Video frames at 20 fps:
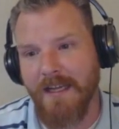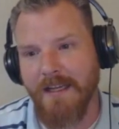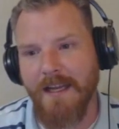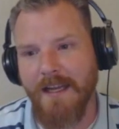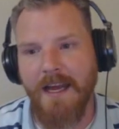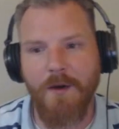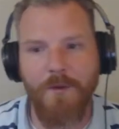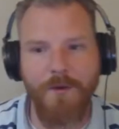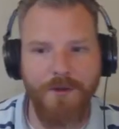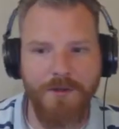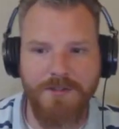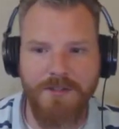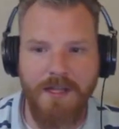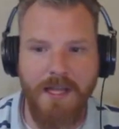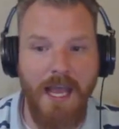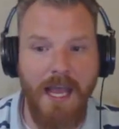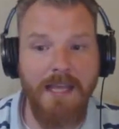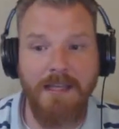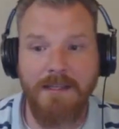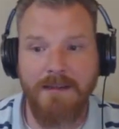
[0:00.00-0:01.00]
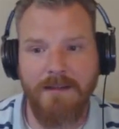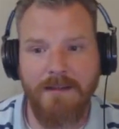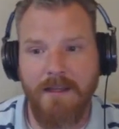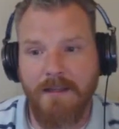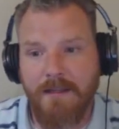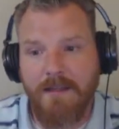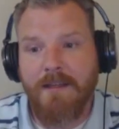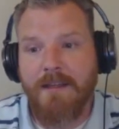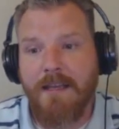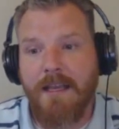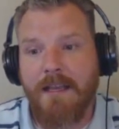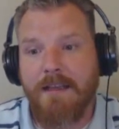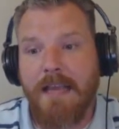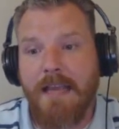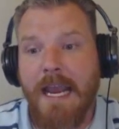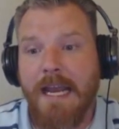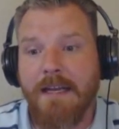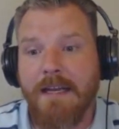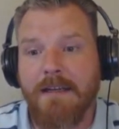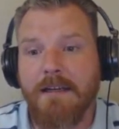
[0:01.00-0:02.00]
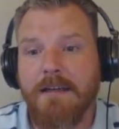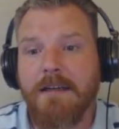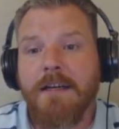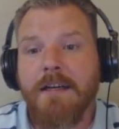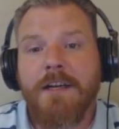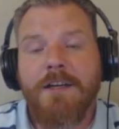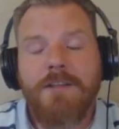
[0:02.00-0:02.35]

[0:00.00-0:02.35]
night when there's the 8th, and then Canada.